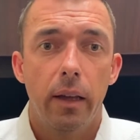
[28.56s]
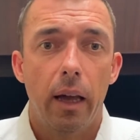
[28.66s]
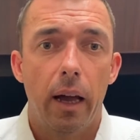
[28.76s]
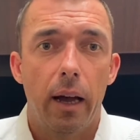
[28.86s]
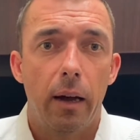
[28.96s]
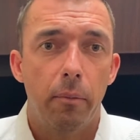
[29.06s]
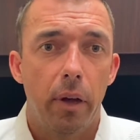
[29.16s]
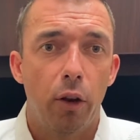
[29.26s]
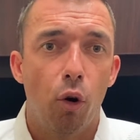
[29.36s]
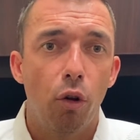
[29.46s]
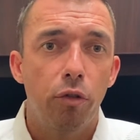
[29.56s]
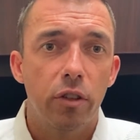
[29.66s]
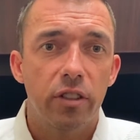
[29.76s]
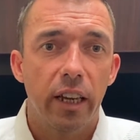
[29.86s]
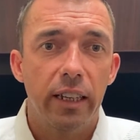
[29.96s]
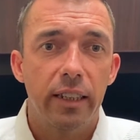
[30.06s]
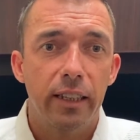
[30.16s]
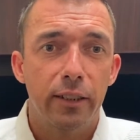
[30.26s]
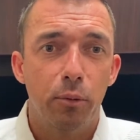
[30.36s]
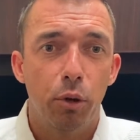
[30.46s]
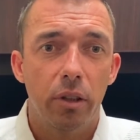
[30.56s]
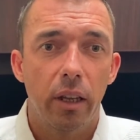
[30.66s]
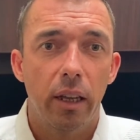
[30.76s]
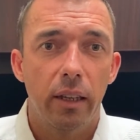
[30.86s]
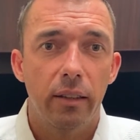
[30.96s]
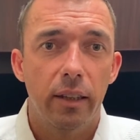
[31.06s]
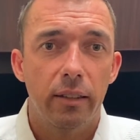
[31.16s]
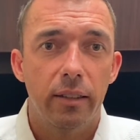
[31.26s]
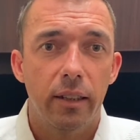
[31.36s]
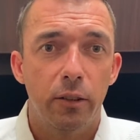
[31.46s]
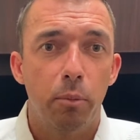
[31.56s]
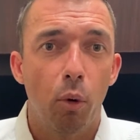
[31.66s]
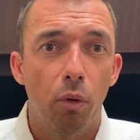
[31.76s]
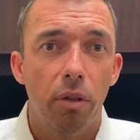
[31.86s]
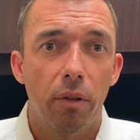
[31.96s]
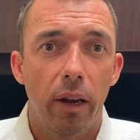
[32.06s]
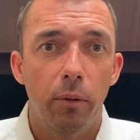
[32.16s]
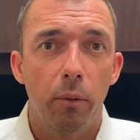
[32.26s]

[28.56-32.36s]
And Audra's ideas of what it's both, right?